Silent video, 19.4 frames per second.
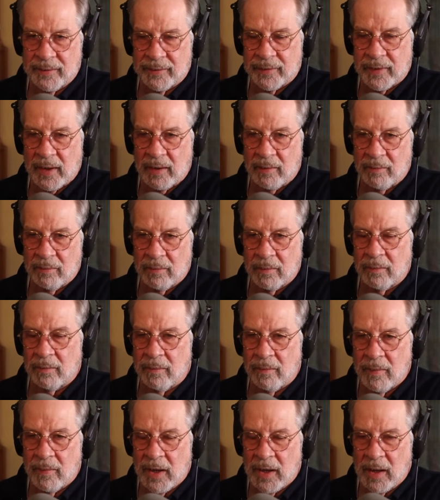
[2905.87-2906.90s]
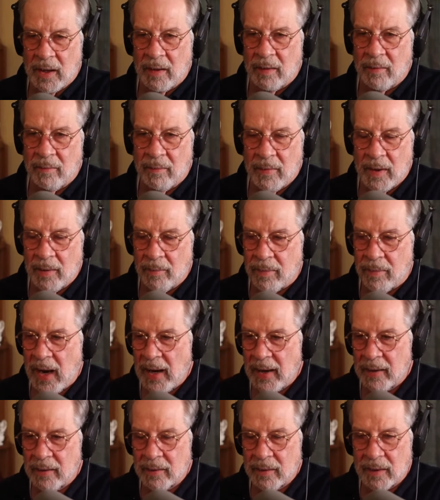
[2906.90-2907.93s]
same
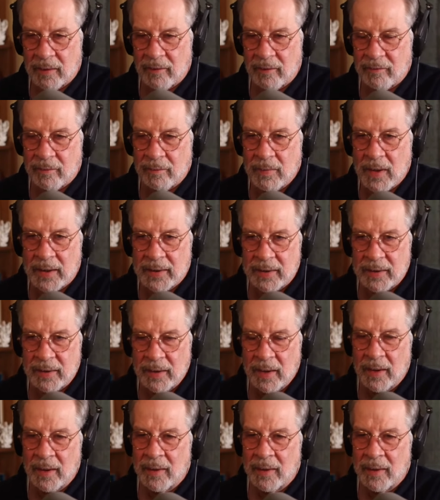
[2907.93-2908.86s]
pile of money,